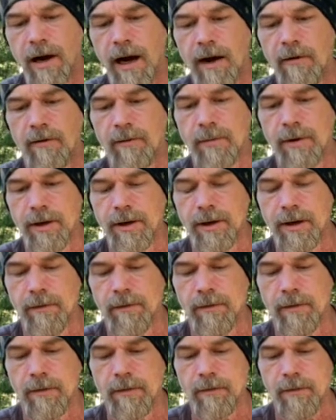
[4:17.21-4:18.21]
however many
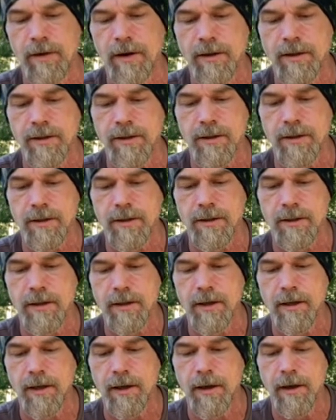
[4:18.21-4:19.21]
different funguses
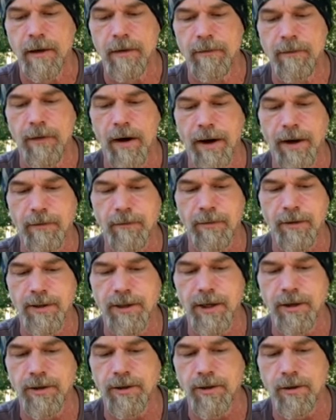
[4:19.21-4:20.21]
fighting for
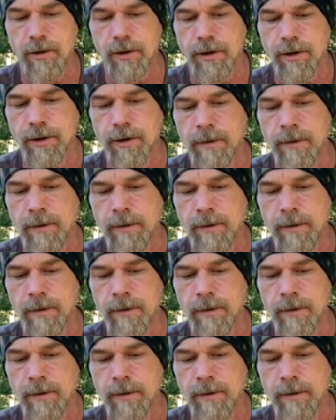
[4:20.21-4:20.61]
territory.